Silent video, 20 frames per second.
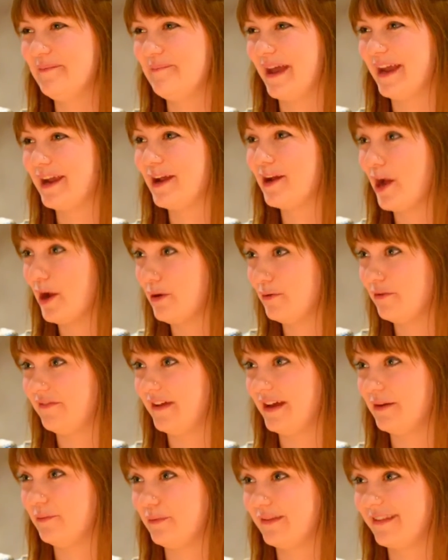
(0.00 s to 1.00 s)
make a go of
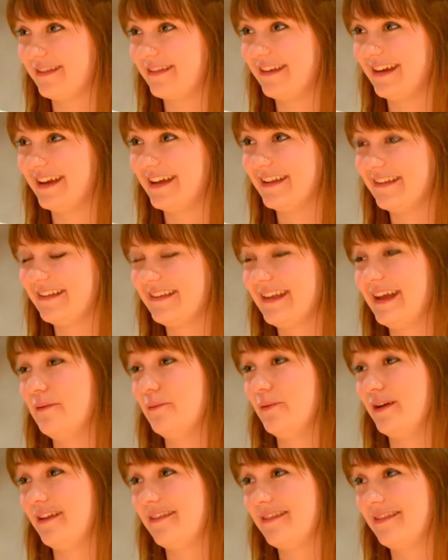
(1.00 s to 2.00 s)
it was to
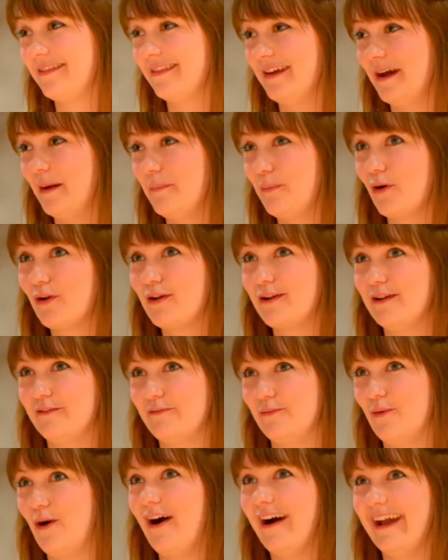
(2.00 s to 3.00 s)
sit with a bottle
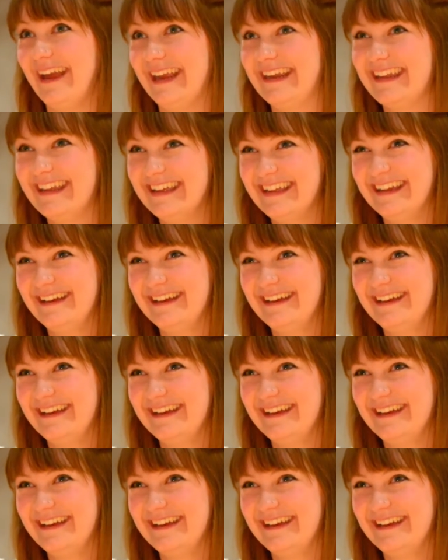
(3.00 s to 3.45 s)
of wine,